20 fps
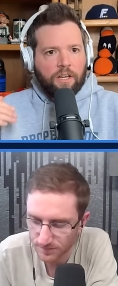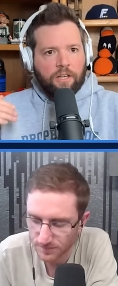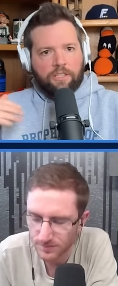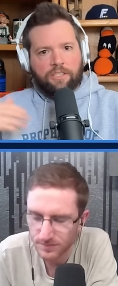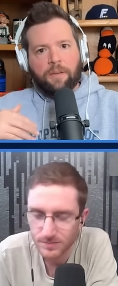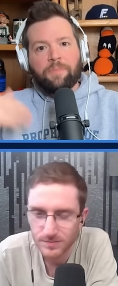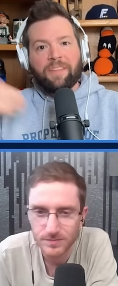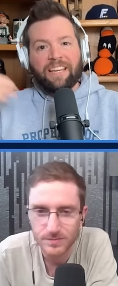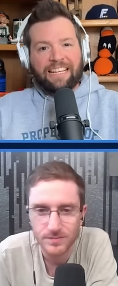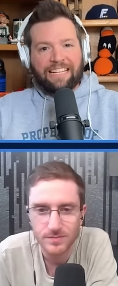
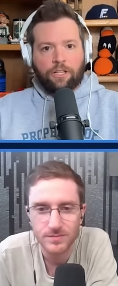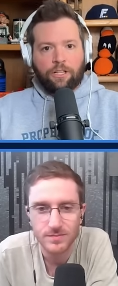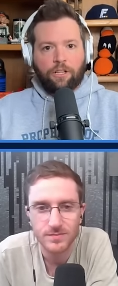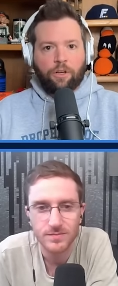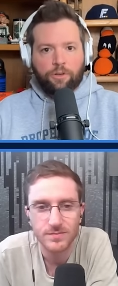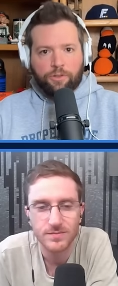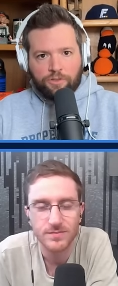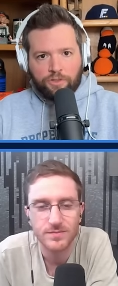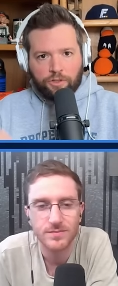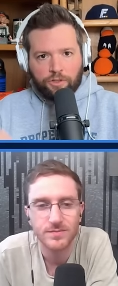Speaker 1: something
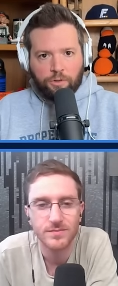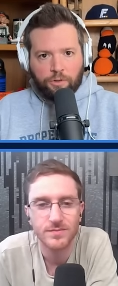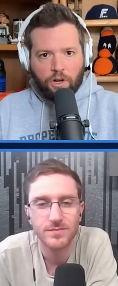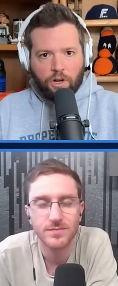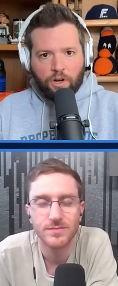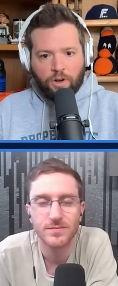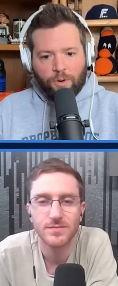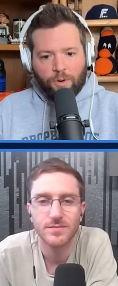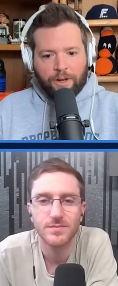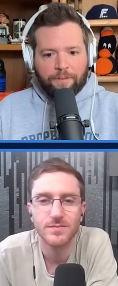close to a
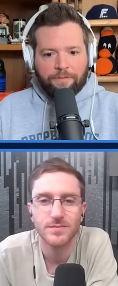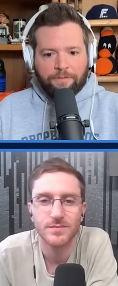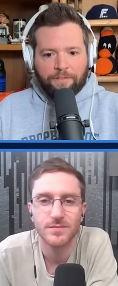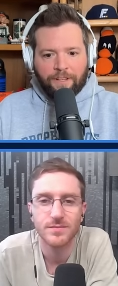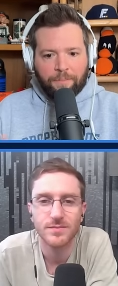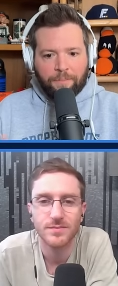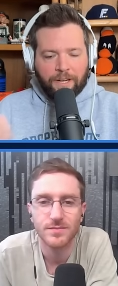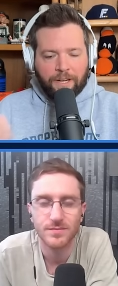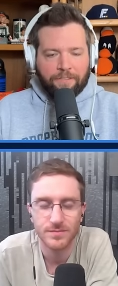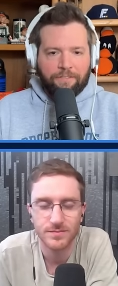coin
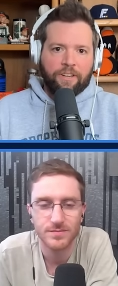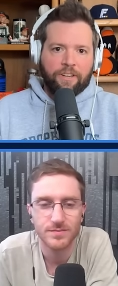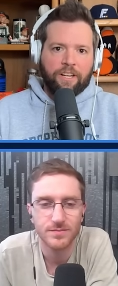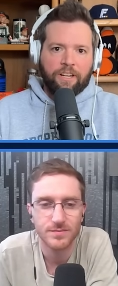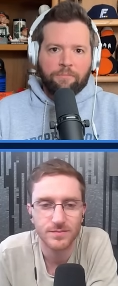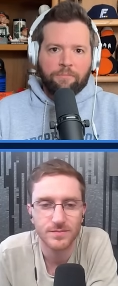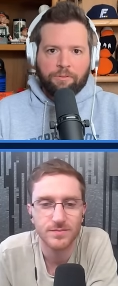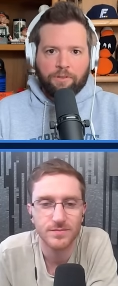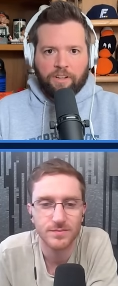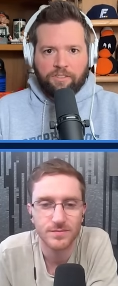flip. And if you're
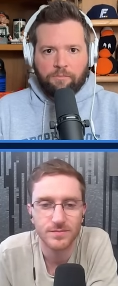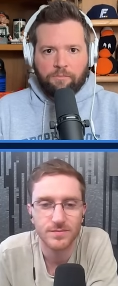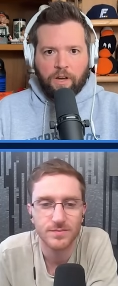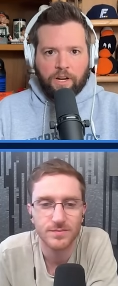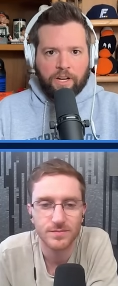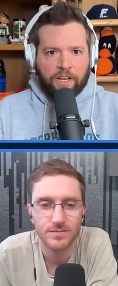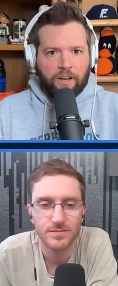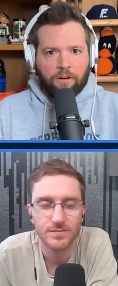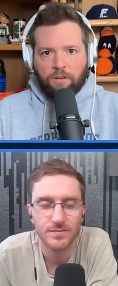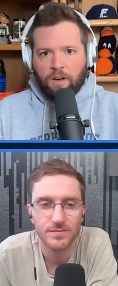getting plus
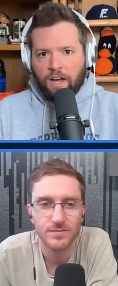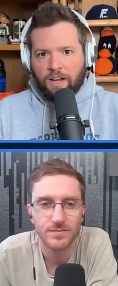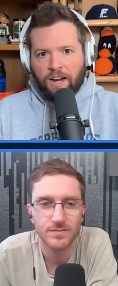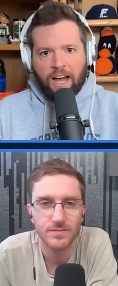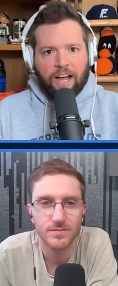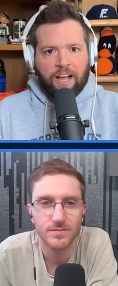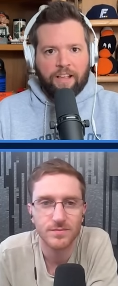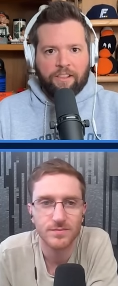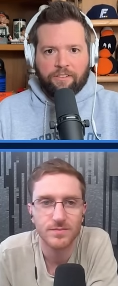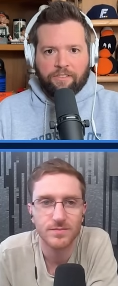money on, on
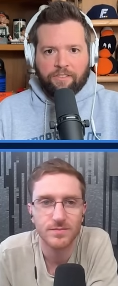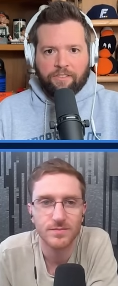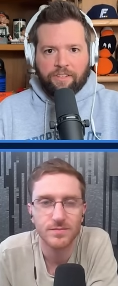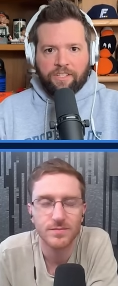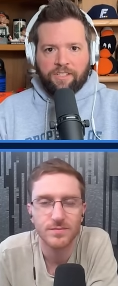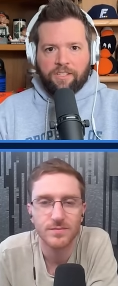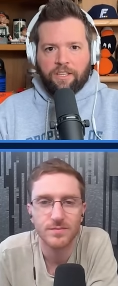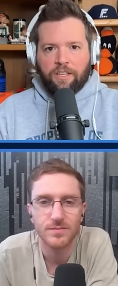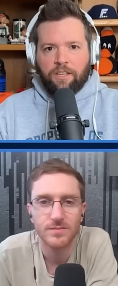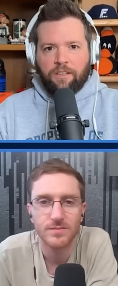either of these
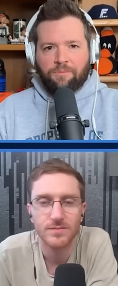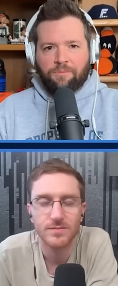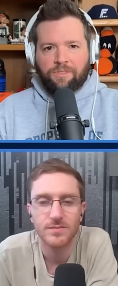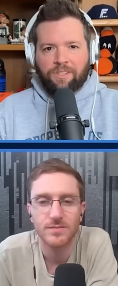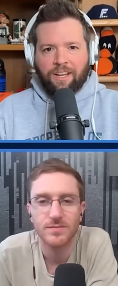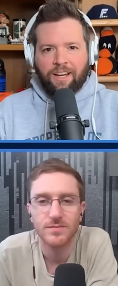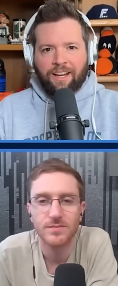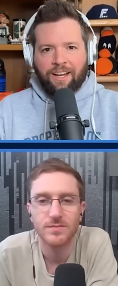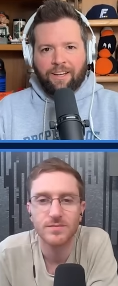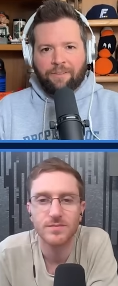teams,
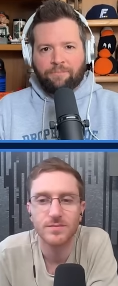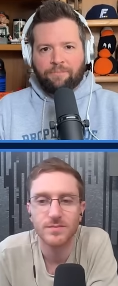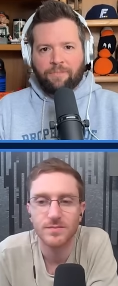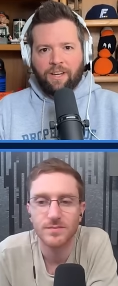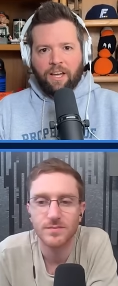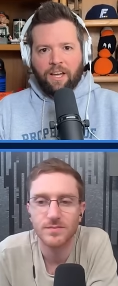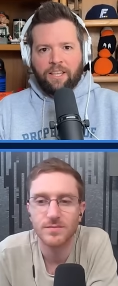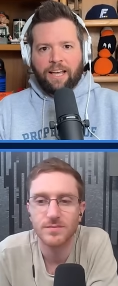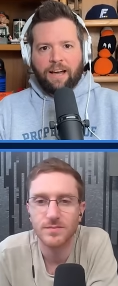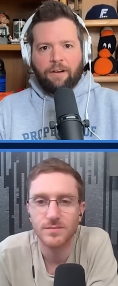I'm,
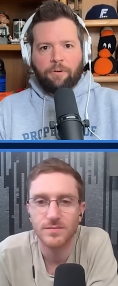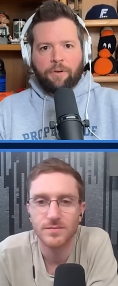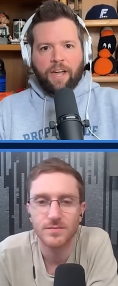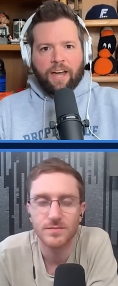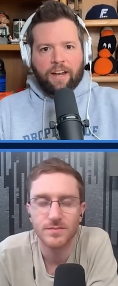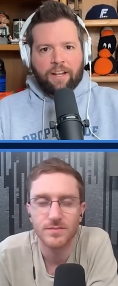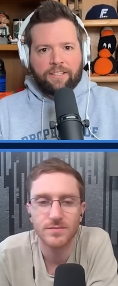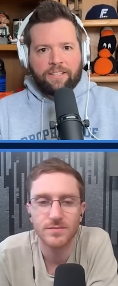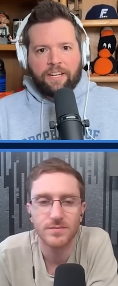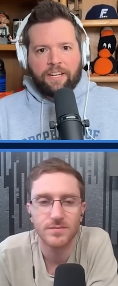that would
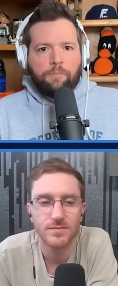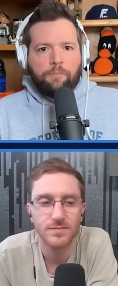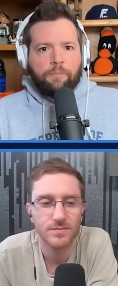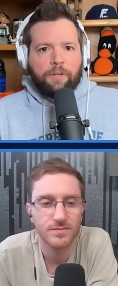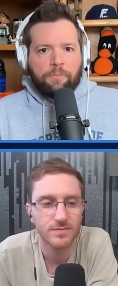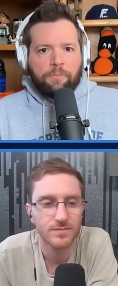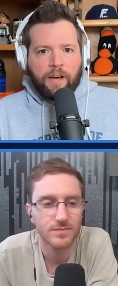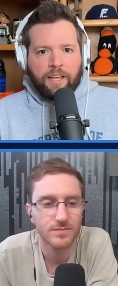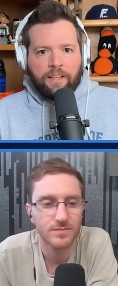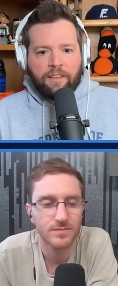kind of tend to be
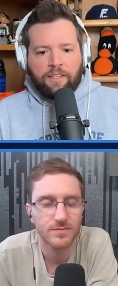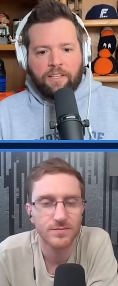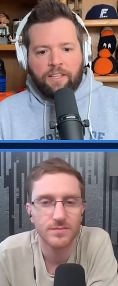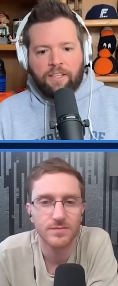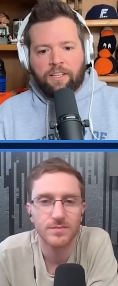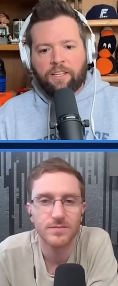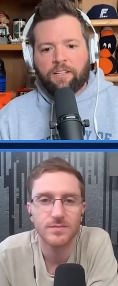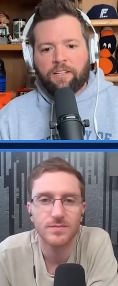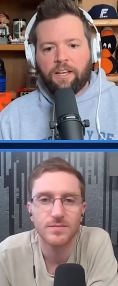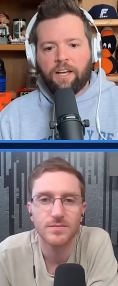my
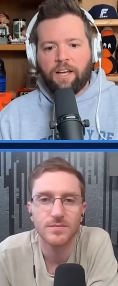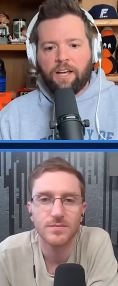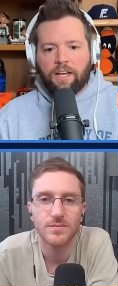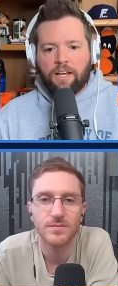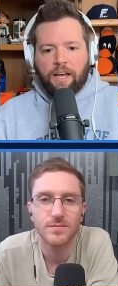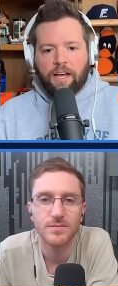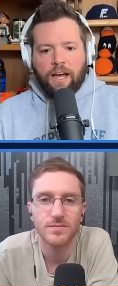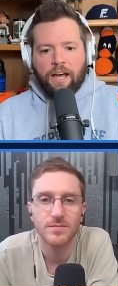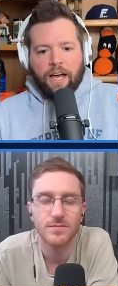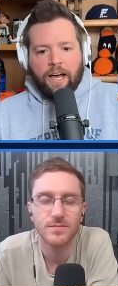lean.
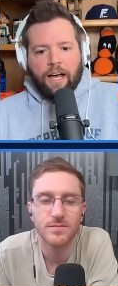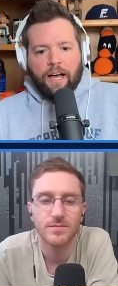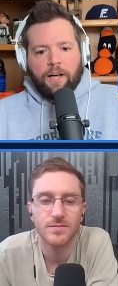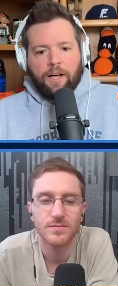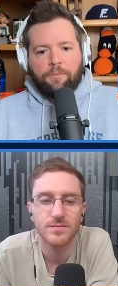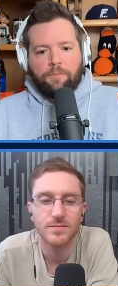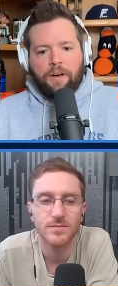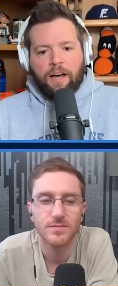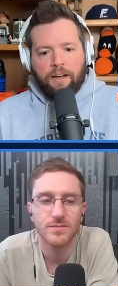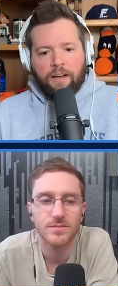
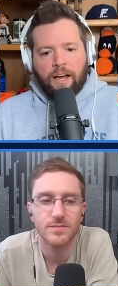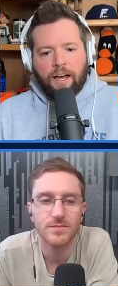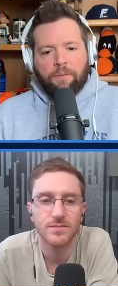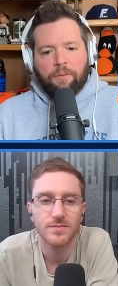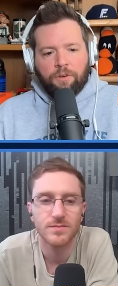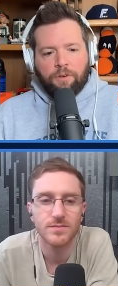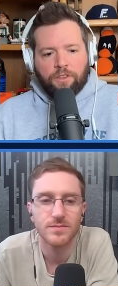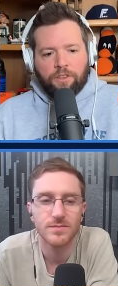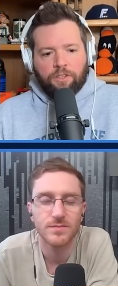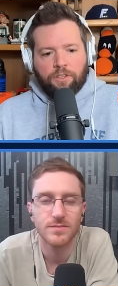Um, I, I'm
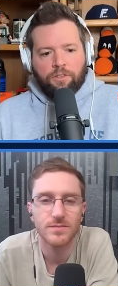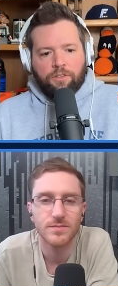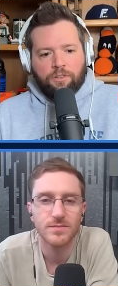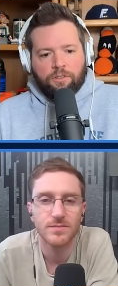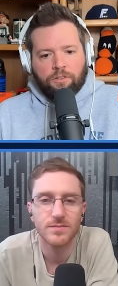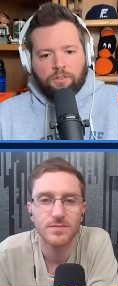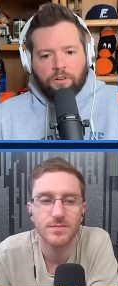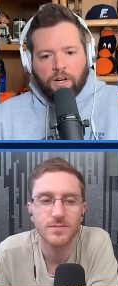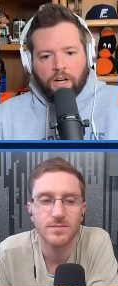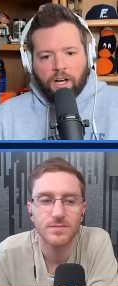with
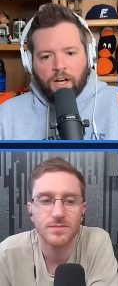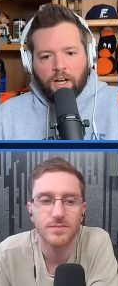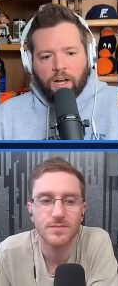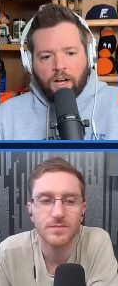you uh,